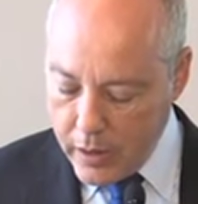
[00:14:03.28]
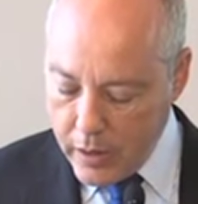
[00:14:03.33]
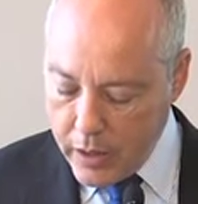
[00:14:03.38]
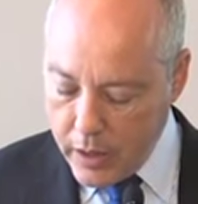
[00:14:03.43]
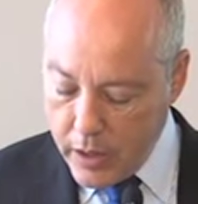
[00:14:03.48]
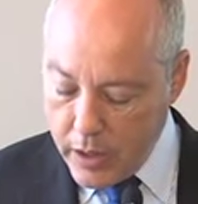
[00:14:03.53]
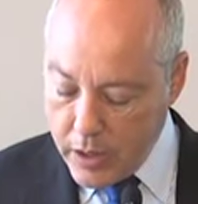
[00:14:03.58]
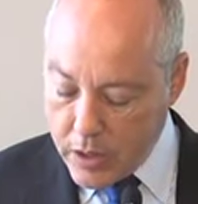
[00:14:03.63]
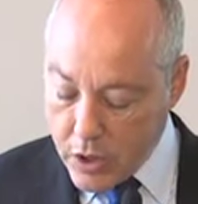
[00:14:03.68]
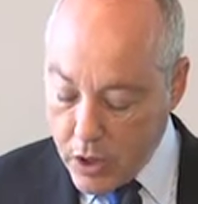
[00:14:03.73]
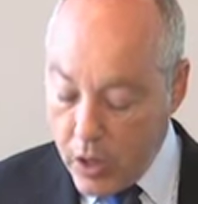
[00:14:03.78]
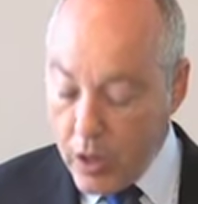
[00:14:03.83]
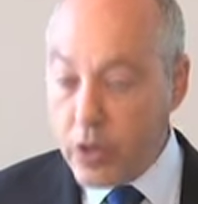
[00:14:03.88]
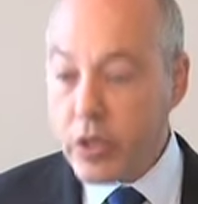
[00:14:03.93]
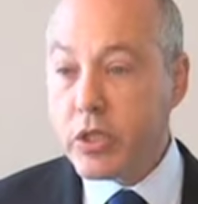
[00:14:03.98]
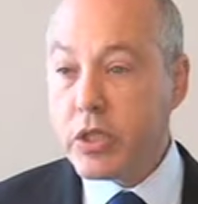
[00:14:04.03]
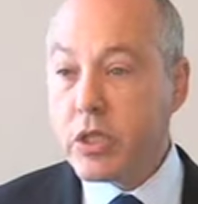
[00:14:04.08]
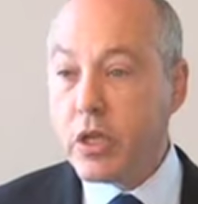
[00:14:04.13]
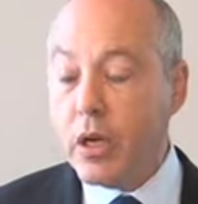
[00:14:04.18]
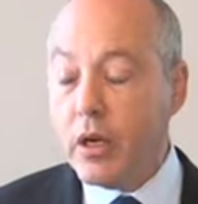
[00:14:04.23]
he is
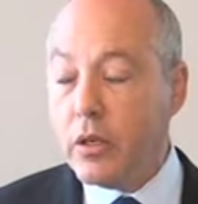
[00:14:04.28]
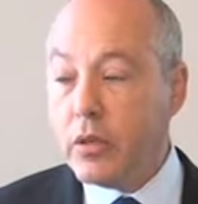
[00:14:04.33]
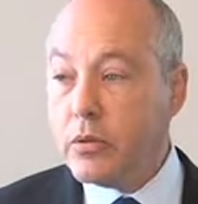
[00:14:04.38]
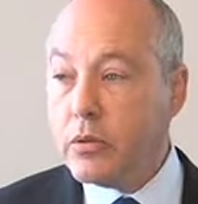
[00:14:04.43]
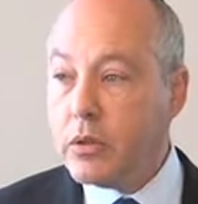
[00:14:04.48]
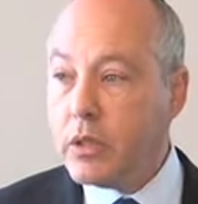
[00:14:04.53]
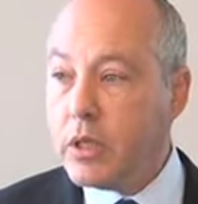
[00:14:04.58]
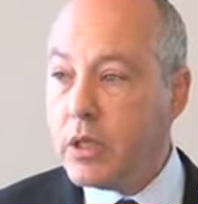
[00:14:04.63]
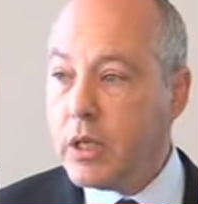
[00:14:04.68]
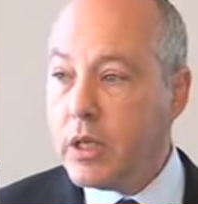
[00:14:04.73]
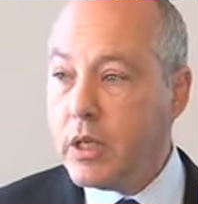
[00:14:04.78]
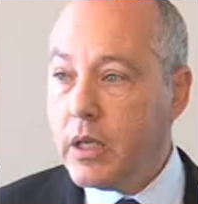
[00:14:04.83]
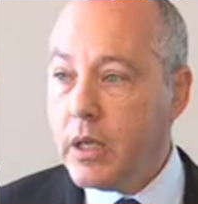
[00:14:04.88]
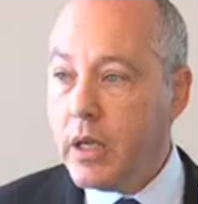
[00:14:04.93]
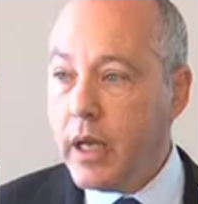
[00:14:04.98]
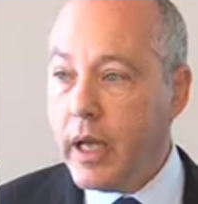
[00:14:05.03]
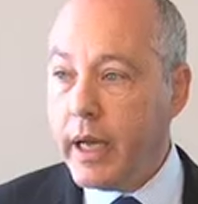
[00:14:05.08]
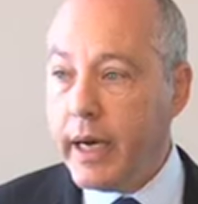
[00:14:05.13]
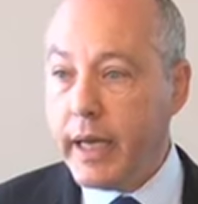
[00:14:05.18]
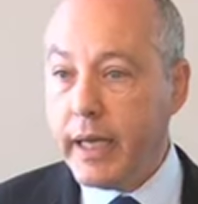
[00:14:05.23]
also,
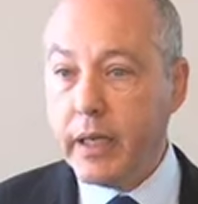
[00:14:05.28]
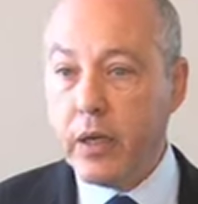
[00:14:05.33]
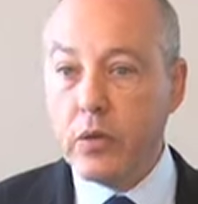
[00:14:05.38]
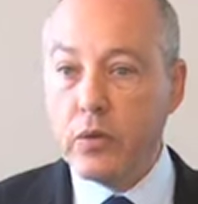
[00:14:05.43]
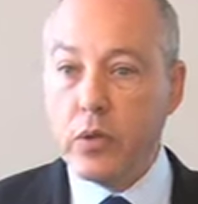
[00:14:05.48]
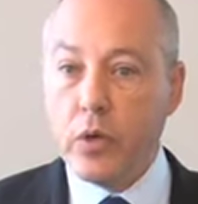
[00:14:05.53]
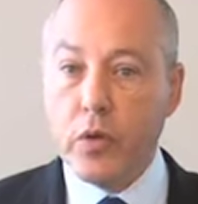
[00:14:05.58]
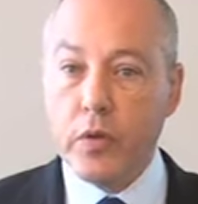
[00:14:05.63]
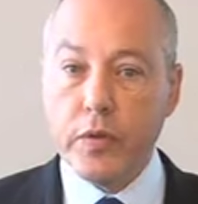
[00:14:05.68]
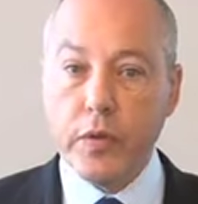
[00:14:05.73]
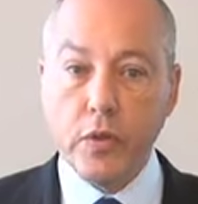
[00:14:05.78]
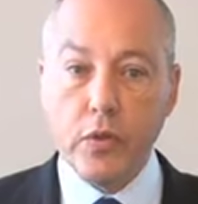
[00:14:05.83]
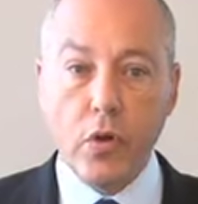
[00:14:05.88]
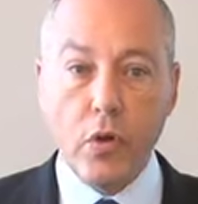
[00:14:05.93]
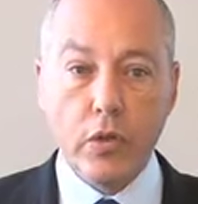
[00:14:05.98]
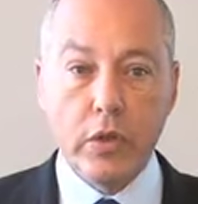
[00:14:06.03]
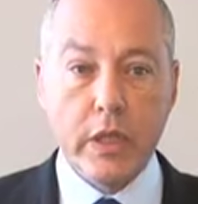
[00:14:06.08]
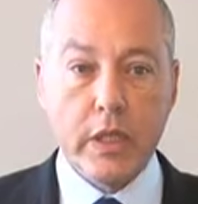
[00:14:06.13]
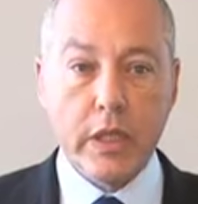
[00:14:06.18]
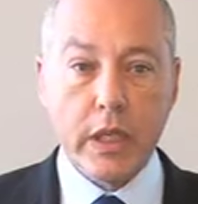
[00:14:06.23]
and I don't know if you'll
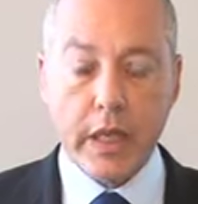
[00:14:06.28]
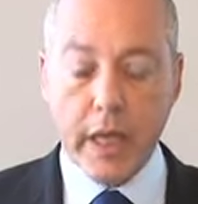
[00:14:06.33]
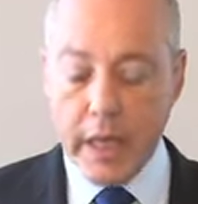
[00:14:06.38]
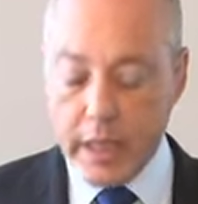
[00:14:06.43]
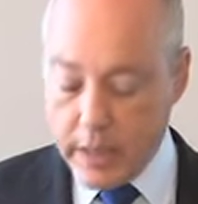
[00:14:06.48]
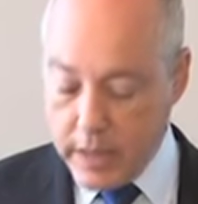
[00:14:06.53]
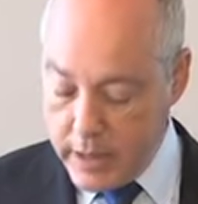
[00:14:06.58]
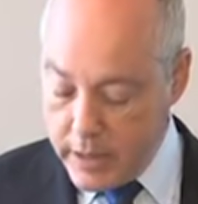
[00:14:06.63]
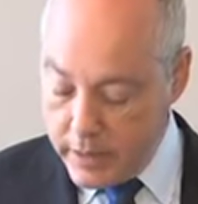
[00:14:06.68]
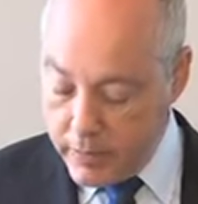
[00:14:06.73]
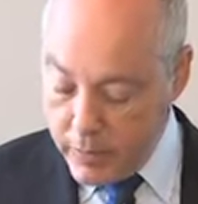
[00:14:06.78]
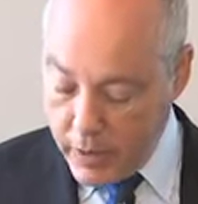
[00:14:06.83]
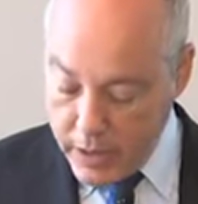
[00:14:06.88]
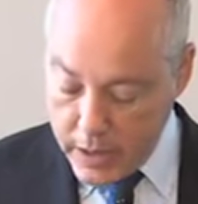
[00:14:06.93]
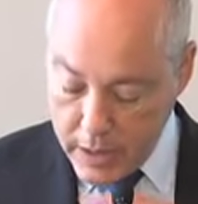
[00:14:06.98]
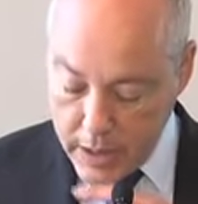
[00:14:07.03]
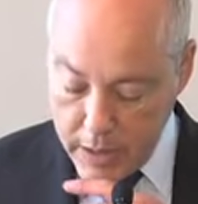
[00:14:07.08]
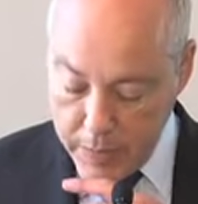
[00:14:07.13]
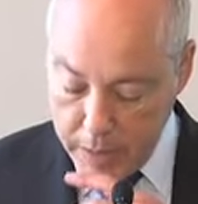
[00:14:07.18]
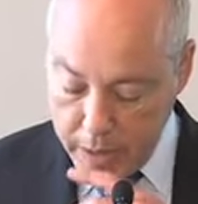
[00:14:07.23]
hold this against him, a
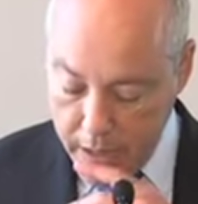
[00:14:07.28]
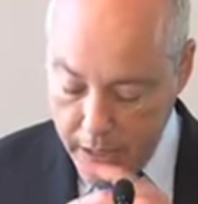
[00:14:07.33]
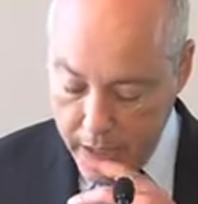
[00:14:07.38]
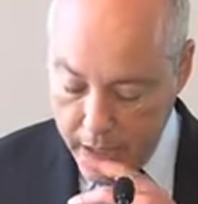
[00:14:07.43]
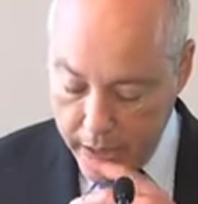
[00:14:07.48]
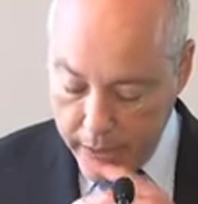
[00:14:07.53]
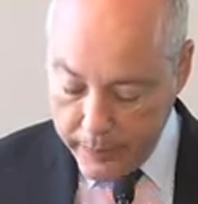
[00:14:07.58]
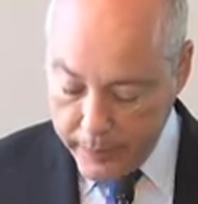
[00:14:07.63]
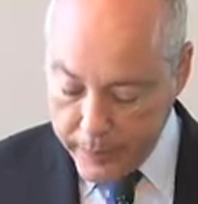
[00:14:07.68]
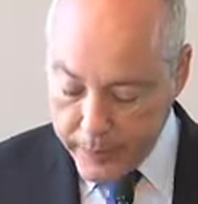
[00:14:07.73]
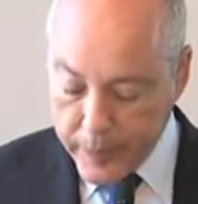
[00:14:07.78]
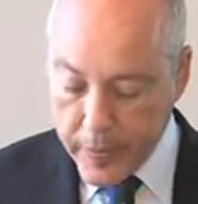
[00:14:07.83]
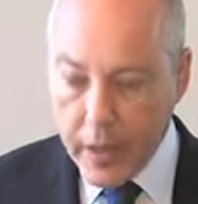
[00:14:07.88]
CPA.